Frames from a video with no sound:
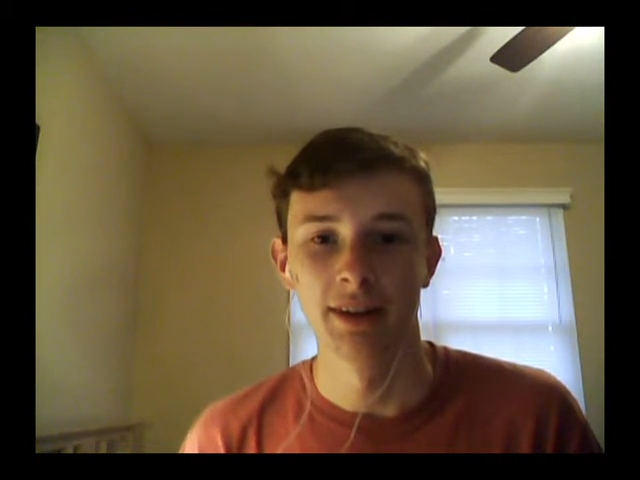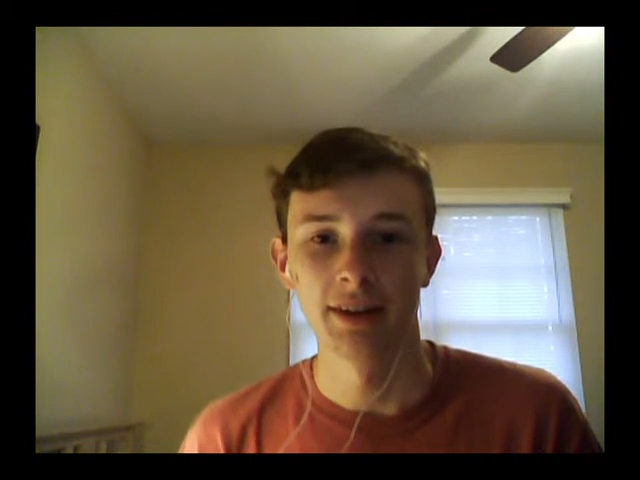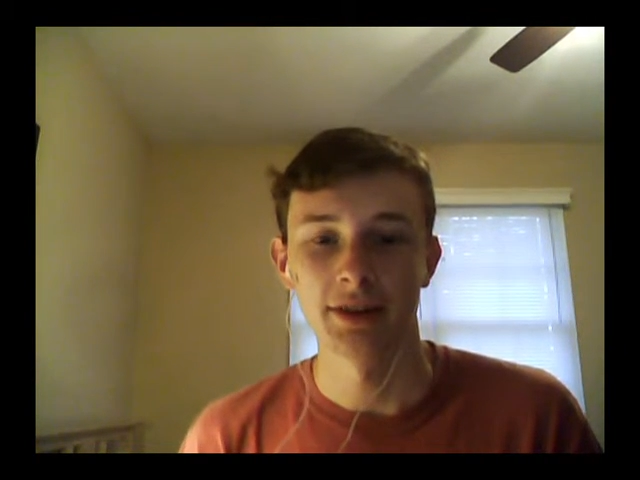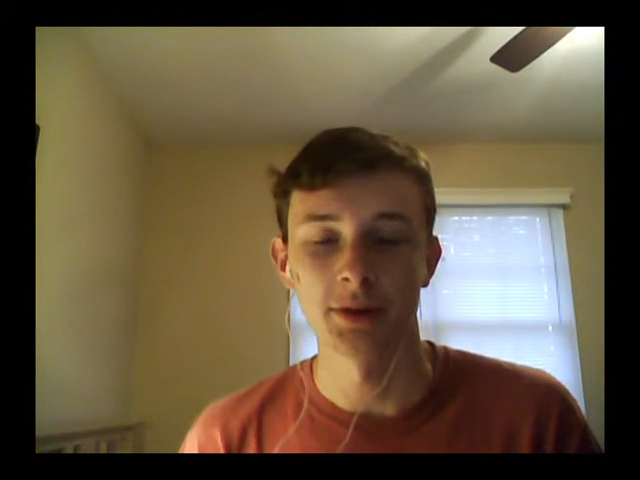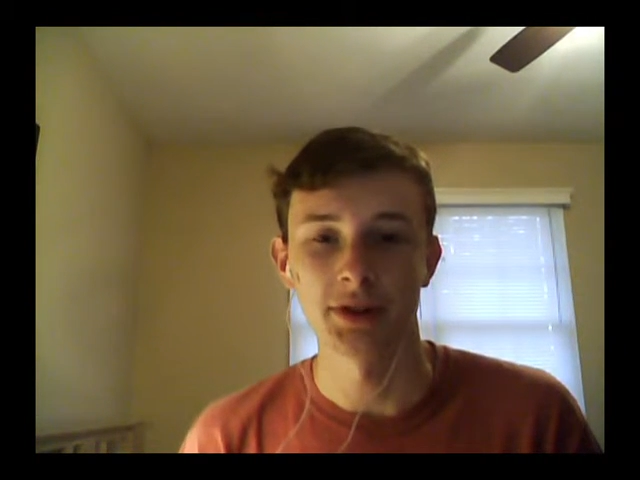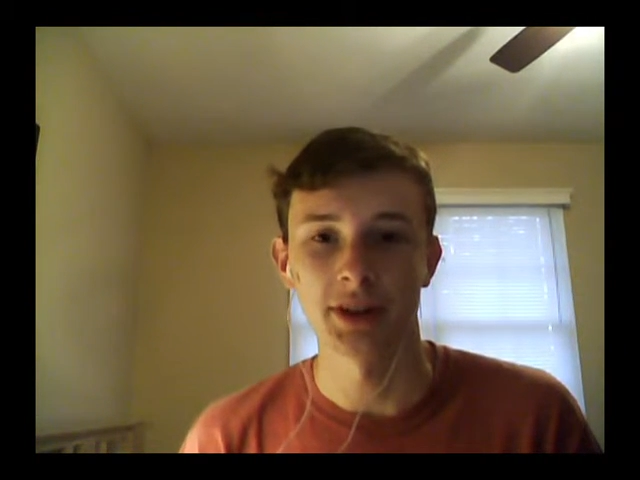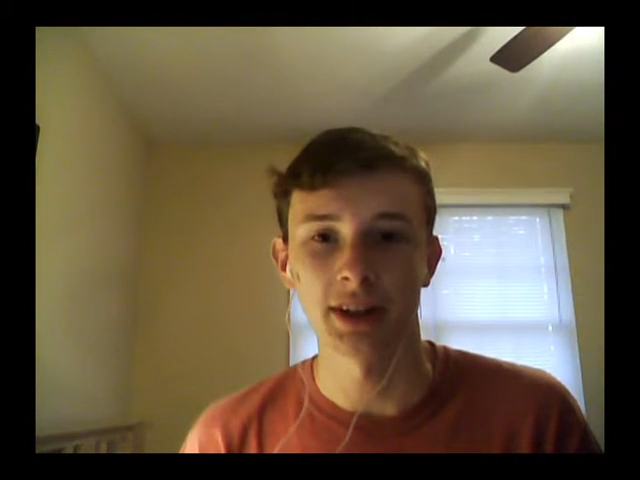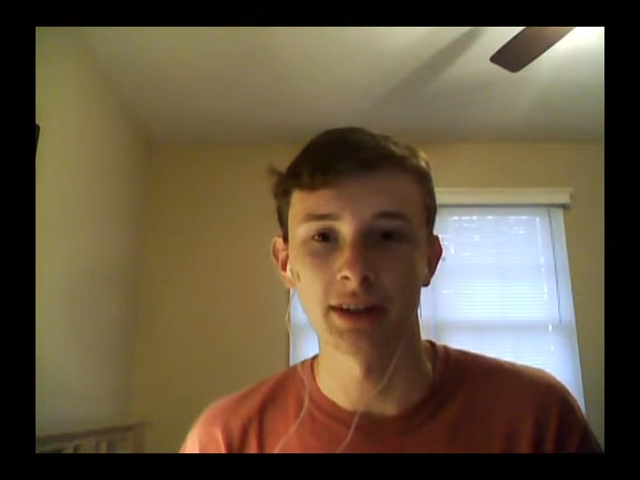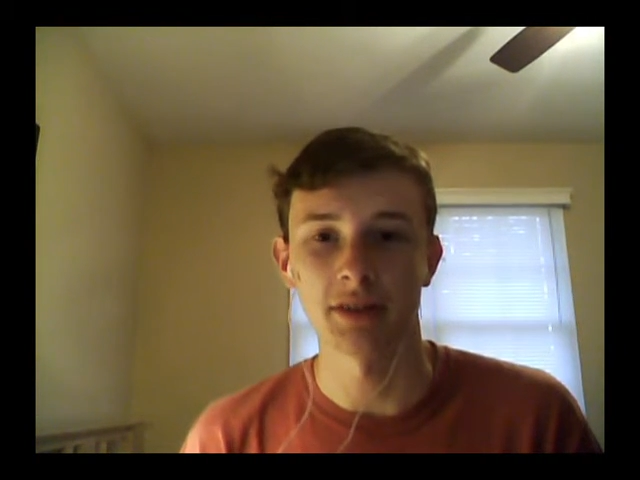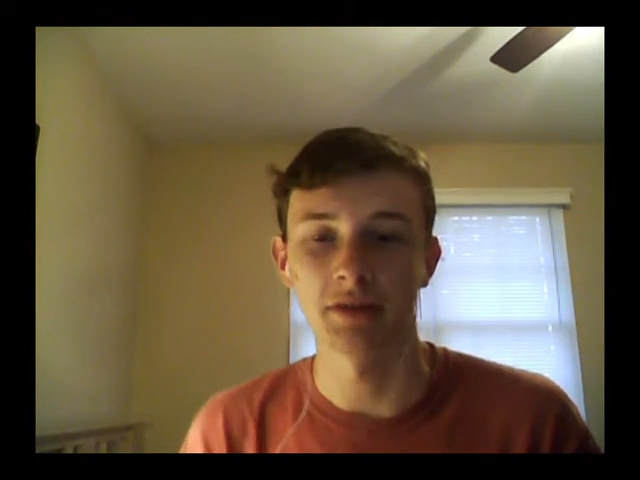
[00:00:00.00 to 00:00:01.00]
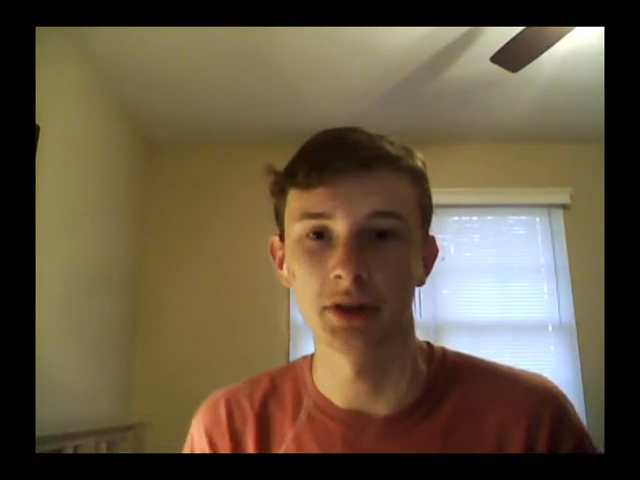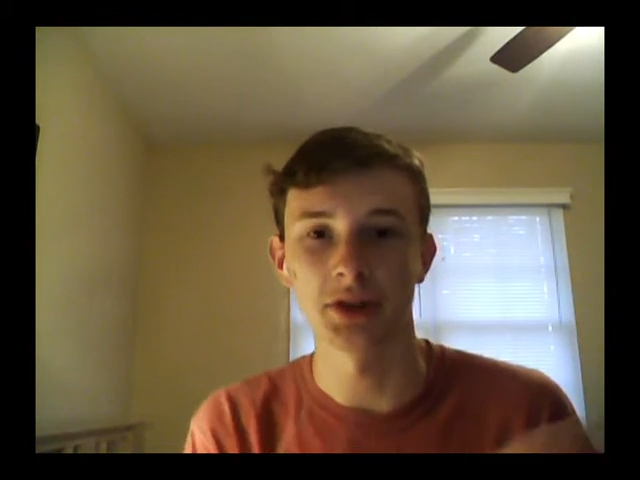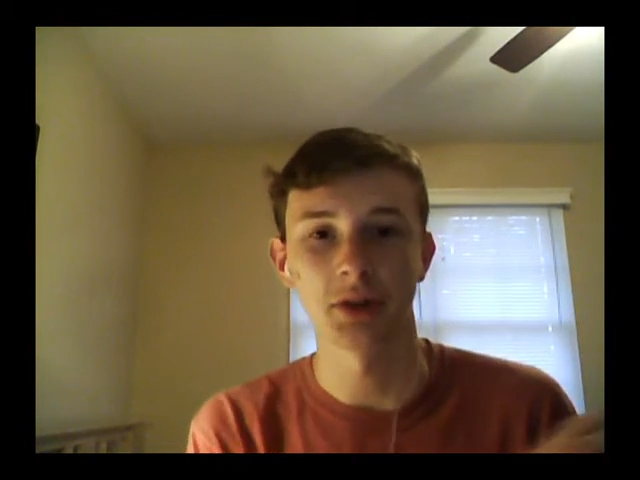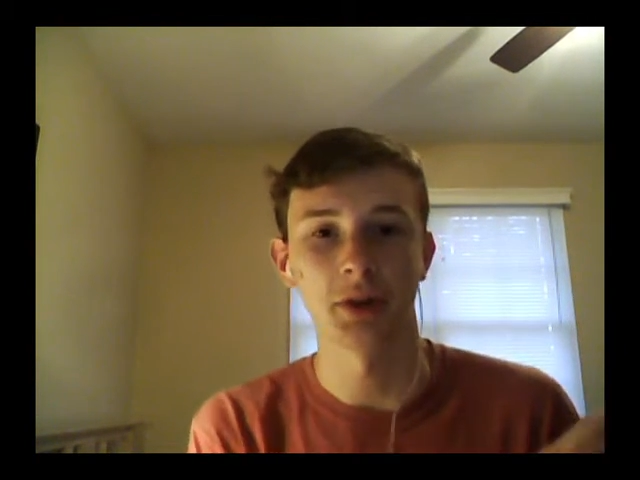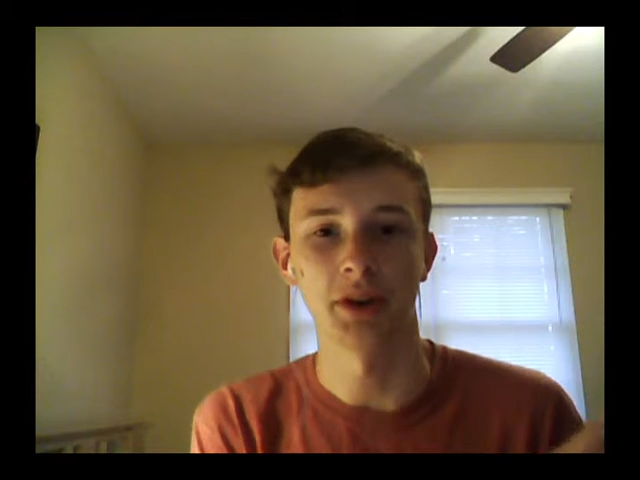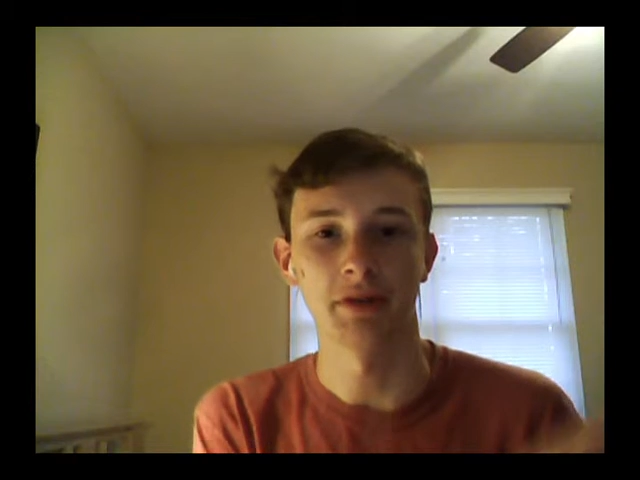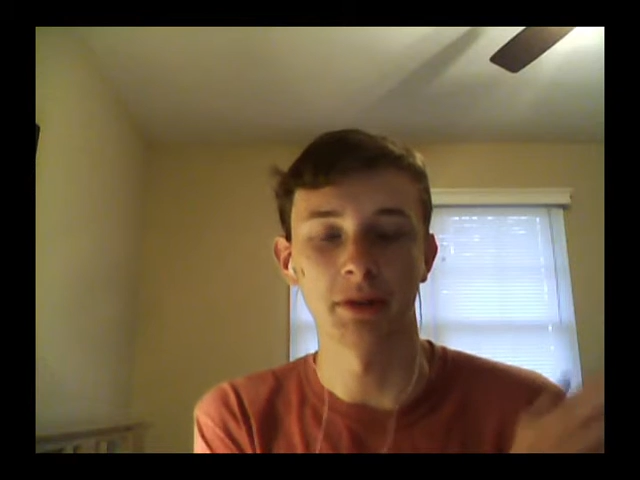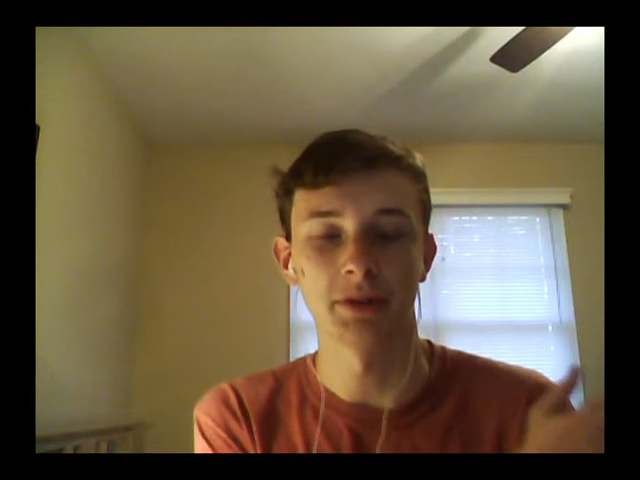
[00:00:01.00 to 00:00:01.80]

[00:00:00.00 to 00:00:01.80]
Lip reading: So it's like the feature went from